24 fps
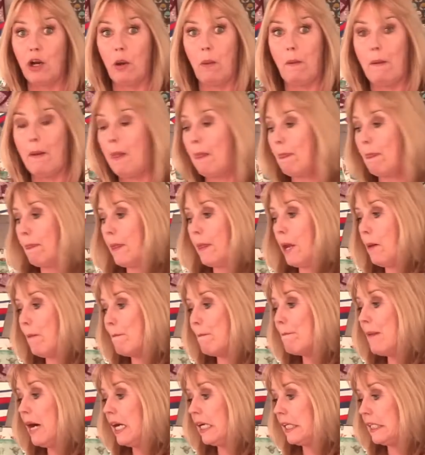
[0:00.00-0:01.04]
They're not they're not
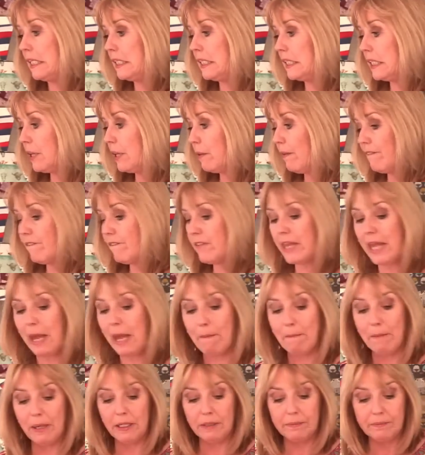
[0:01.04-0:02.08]
mine. They were for
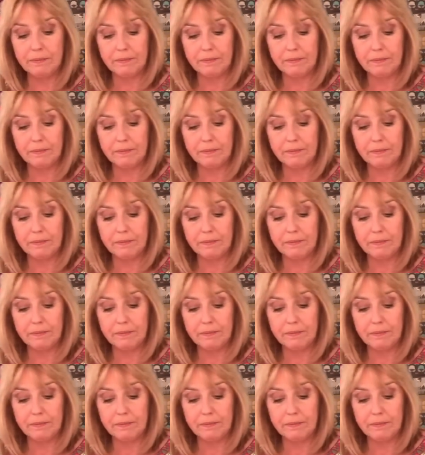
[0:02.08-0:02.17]
them.